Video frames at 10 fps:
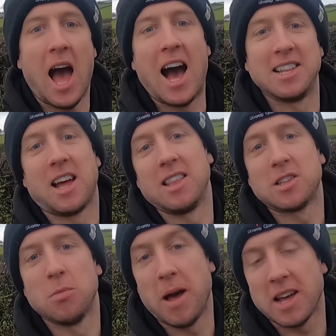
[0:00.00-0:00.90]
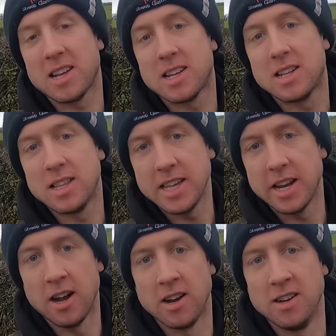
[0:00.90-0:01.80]
and a little bit
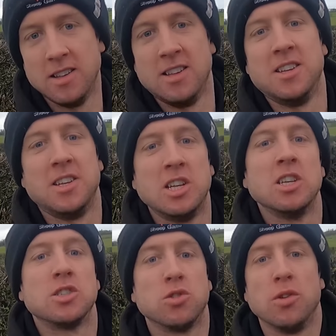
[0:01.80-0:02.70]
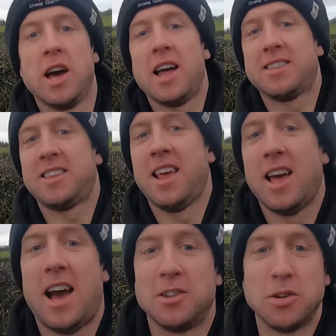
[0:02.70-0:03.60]
clearer so that
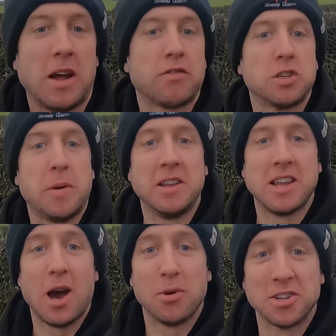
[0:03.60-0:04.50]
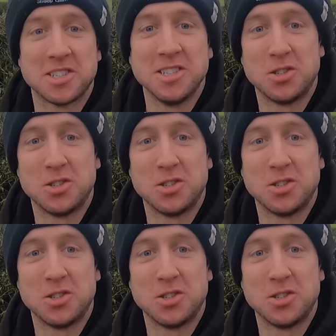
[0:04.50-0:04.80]
I don't have to spend hours